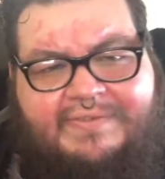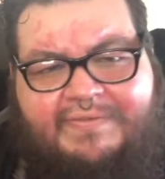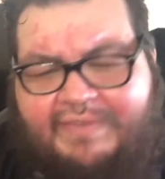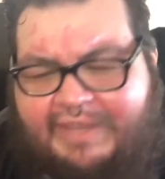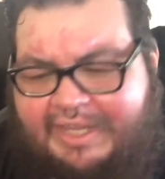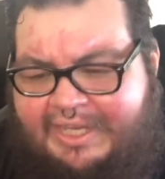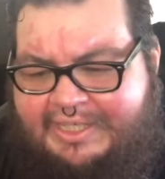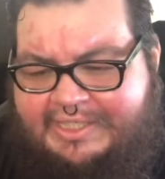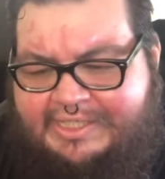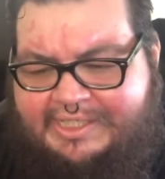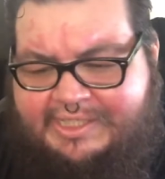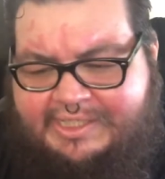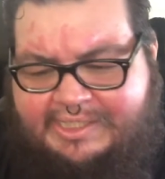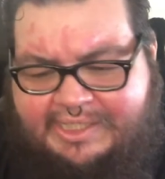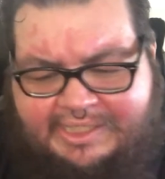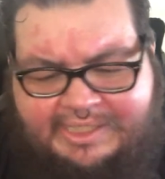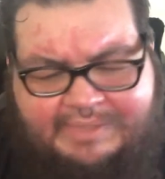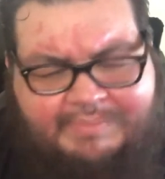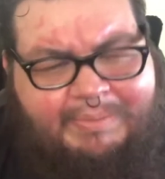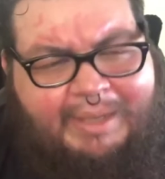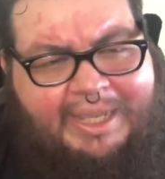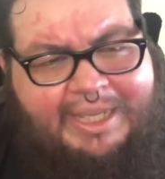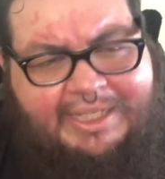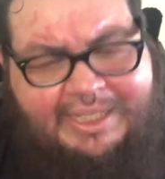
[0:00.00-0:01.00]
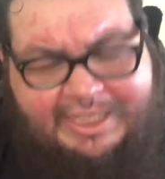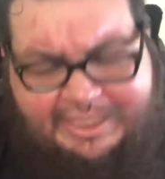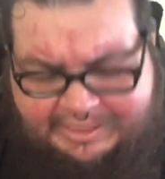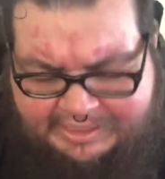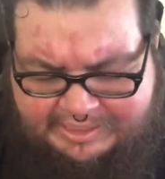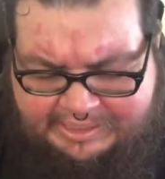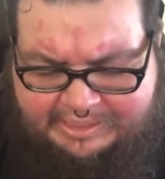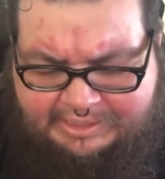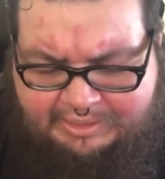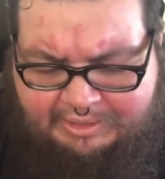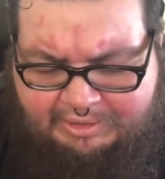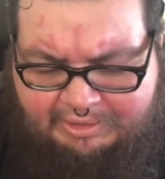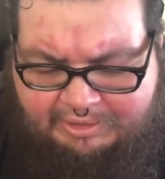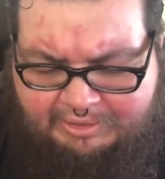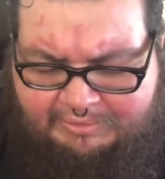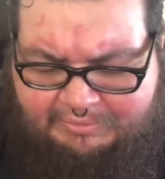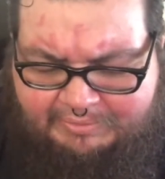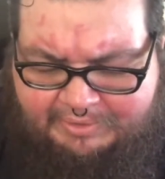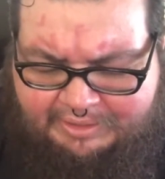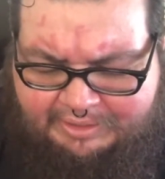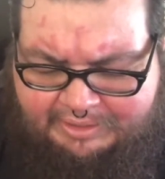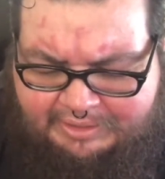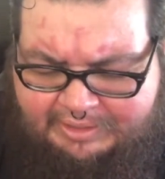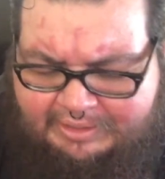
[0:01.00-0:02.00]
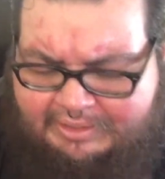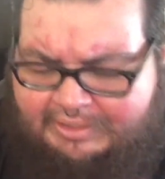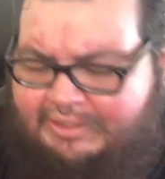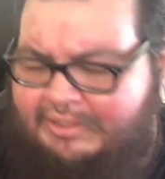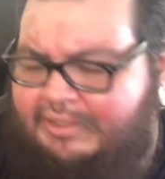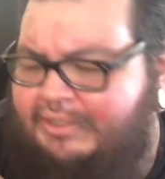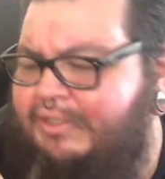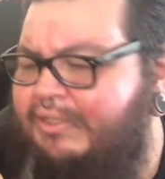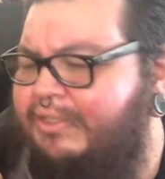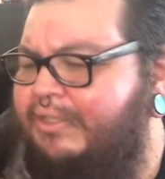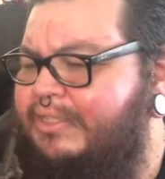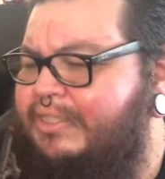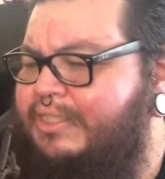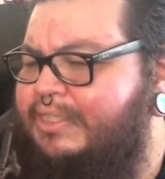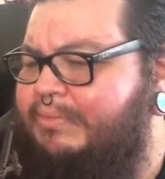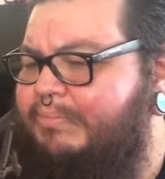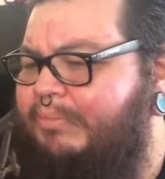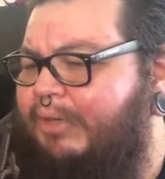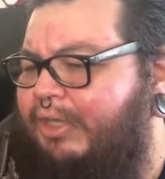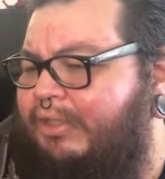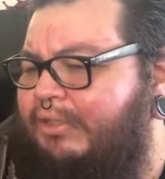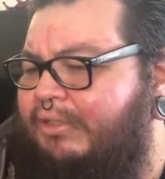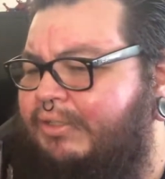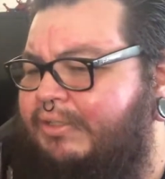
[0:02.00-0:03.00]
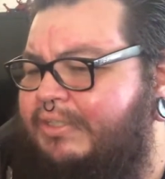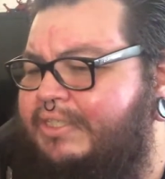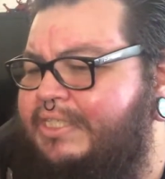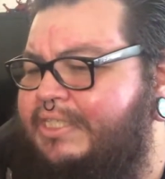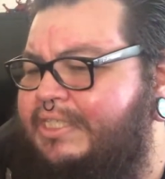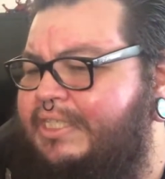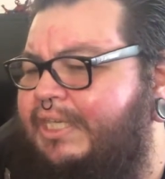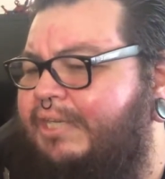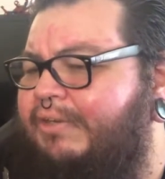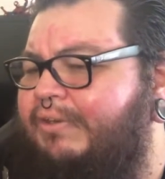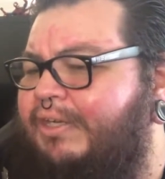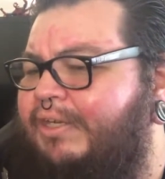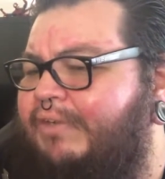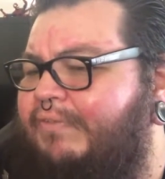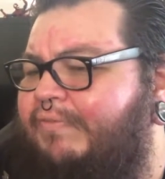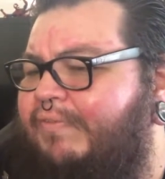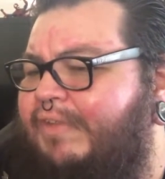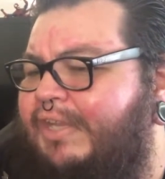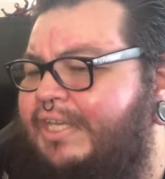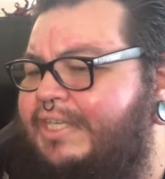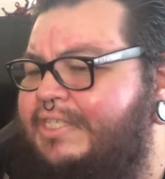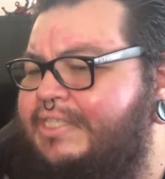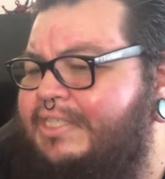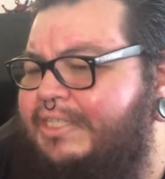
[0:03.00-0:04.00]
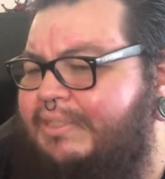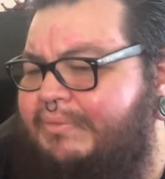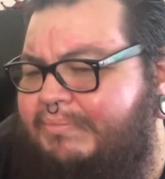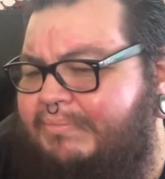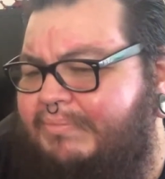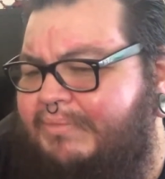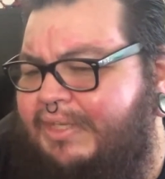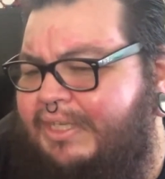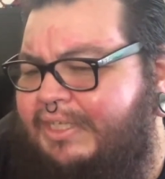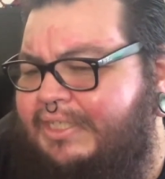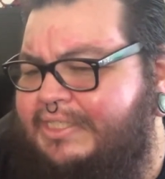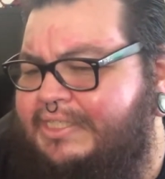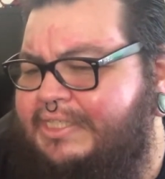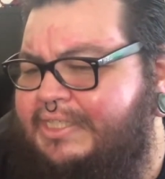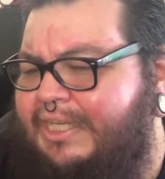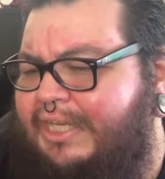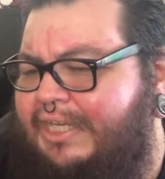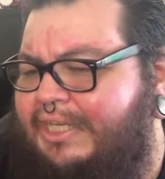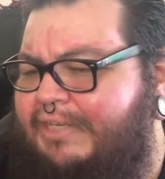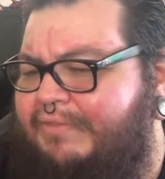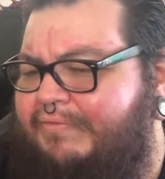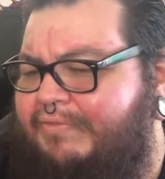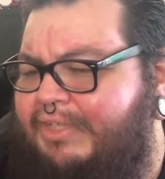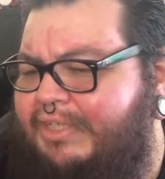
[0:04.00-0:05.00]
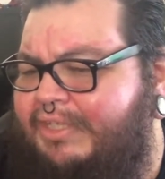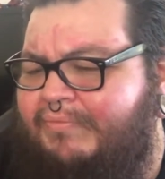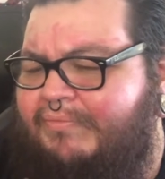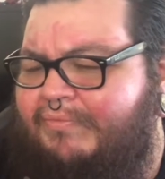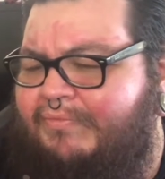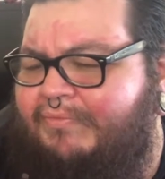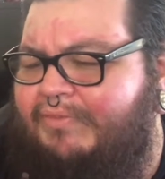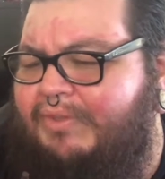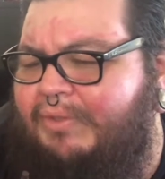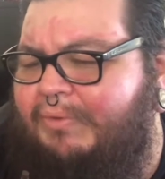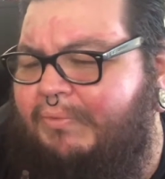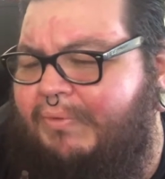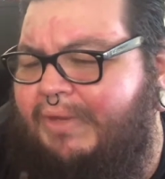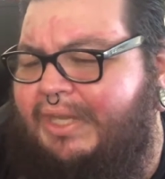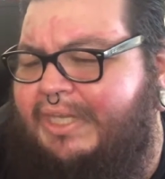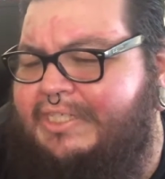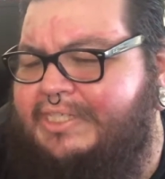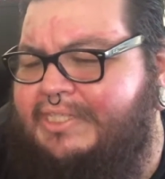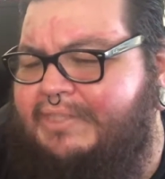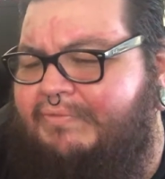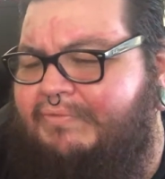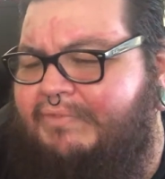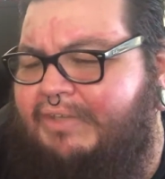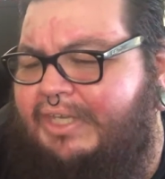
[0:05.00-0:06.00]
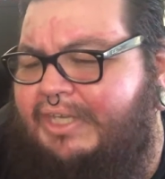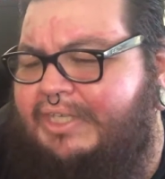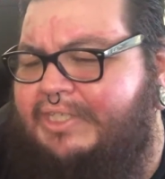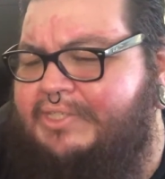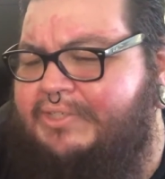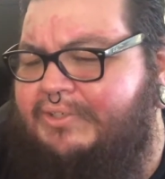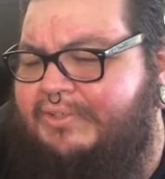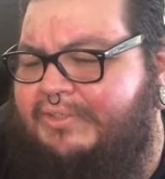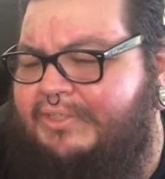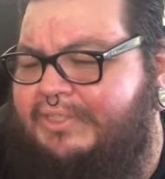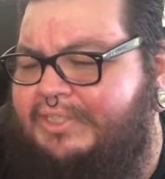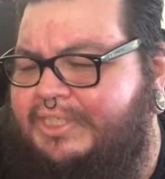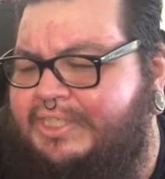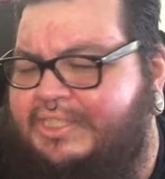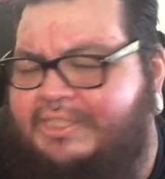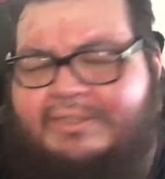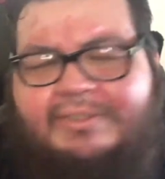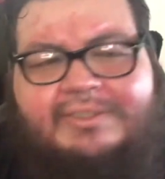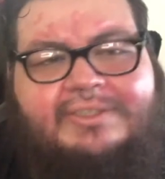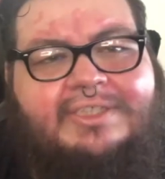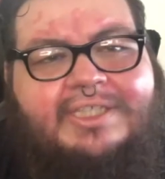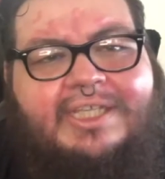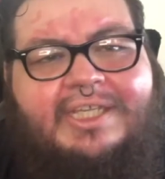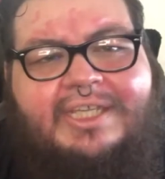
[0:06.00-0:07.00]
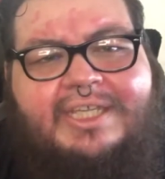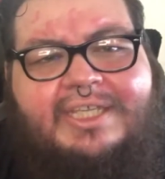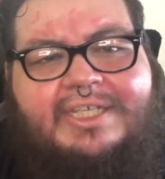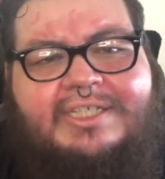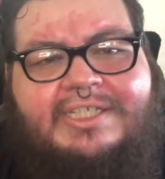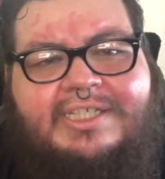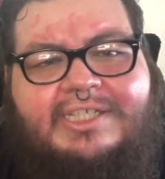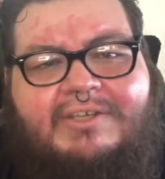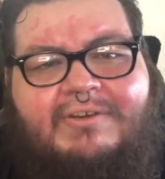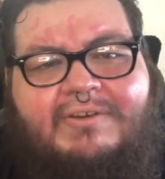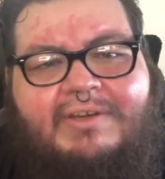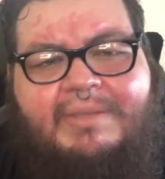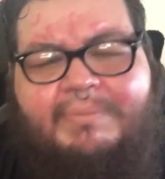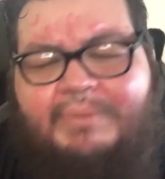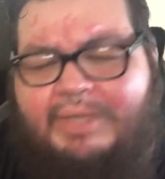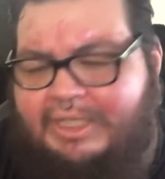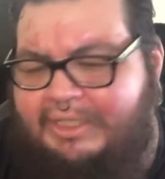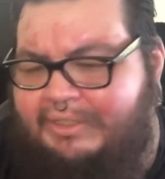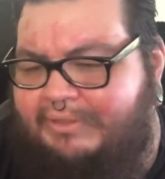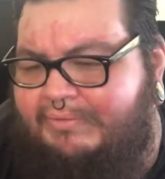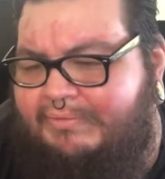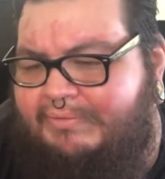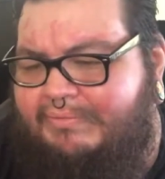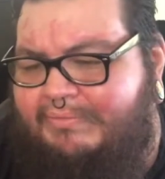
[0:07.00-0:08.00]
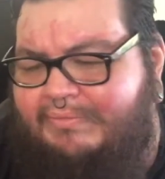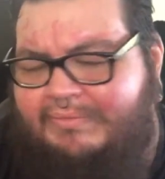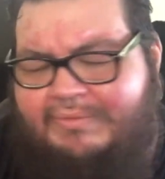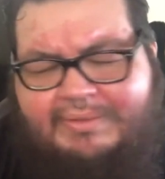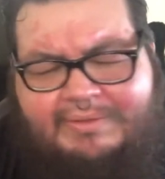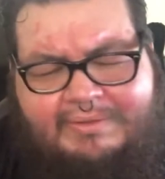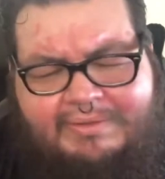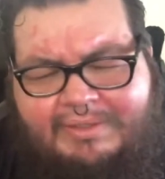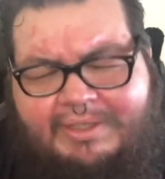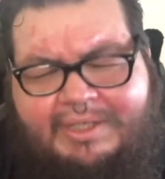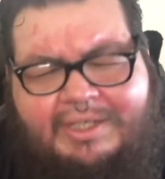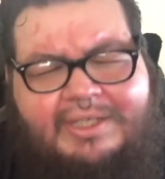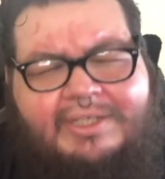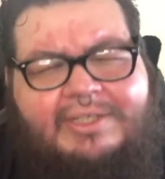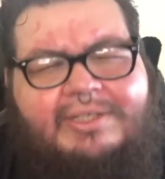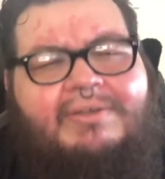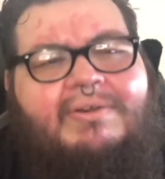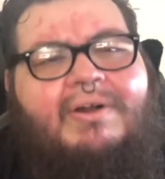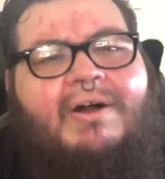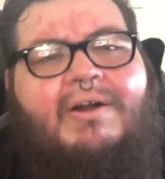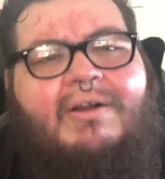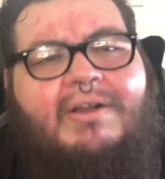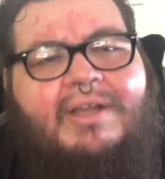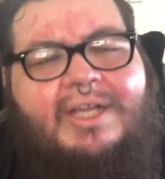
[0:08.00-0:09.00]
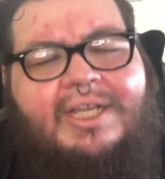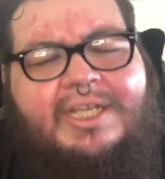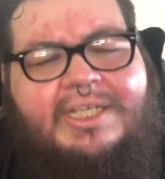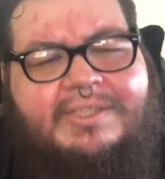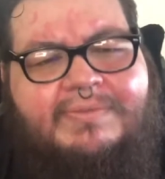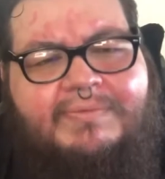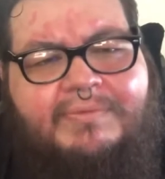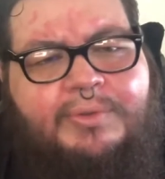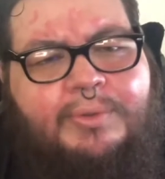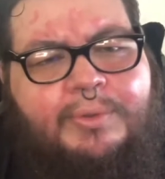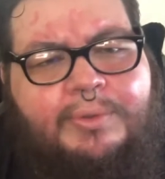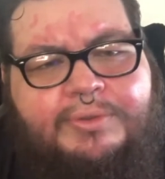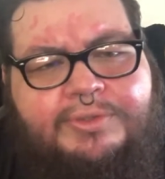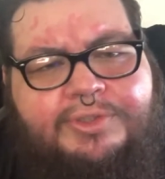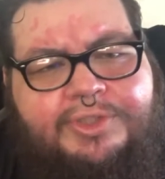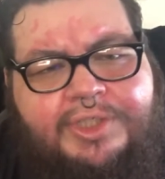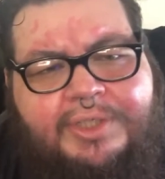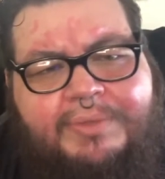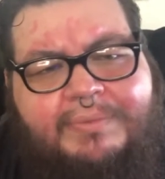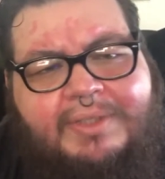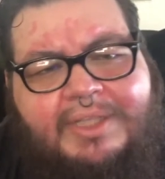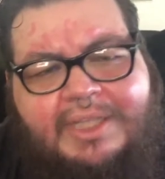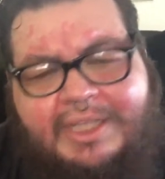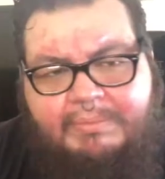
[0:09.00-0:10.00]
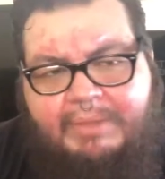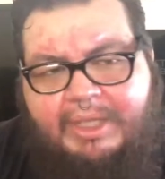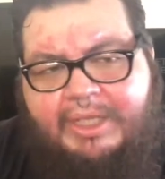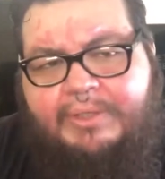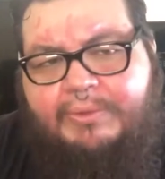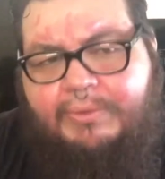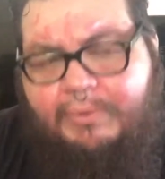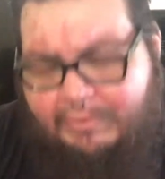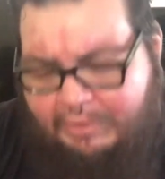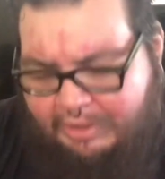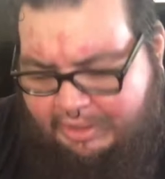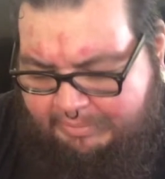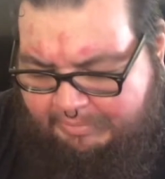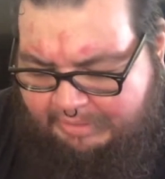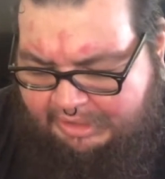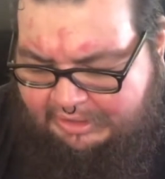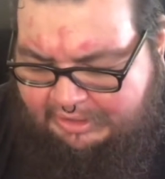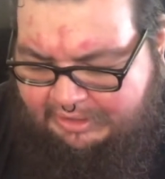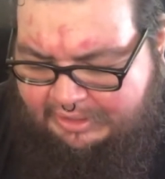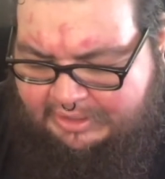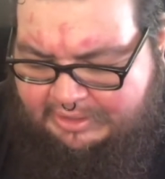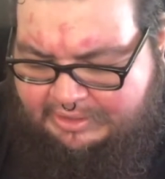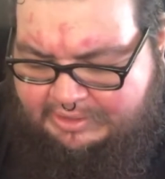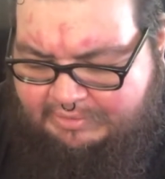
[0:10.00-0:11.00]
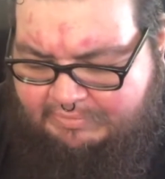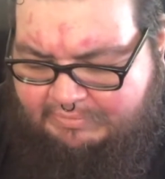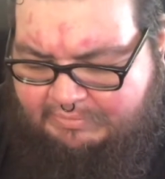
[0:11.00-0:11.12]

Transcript: face is a spiky skull with a smaller sneering face inside of it. If you raise the visor, it just looks like he's screaming. You can do all kinds of cool shit with it. And by cool, I mean this.